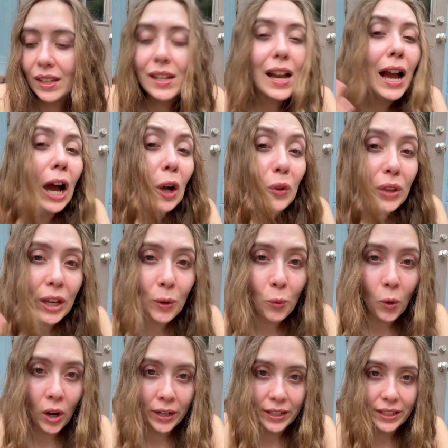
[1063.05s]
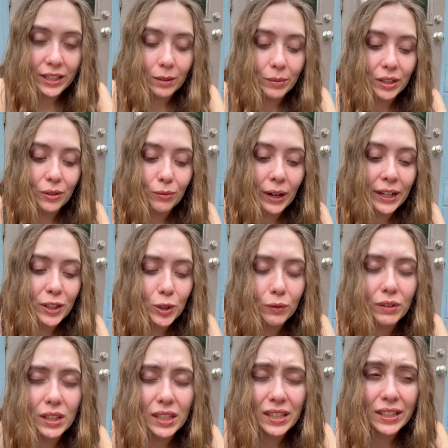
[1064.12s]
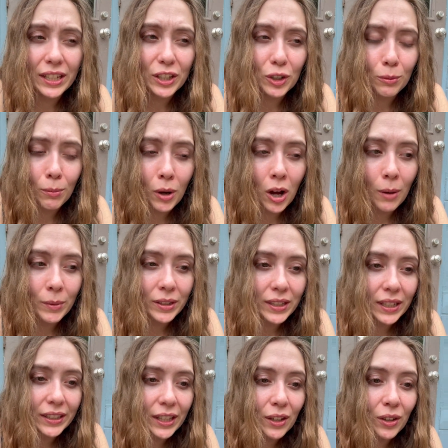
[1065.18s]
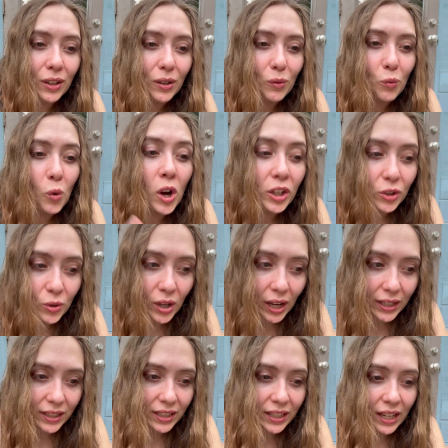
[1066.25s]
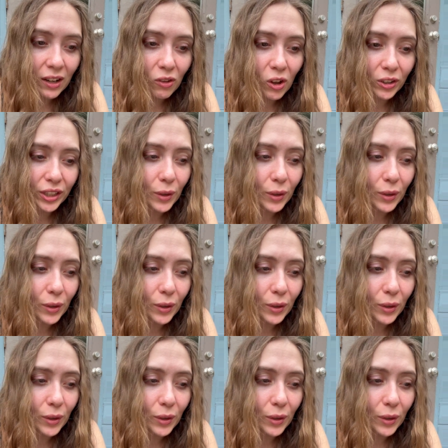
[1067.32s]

how they want it to be, right? So if this is like your mom, it's like they want you guys to get along.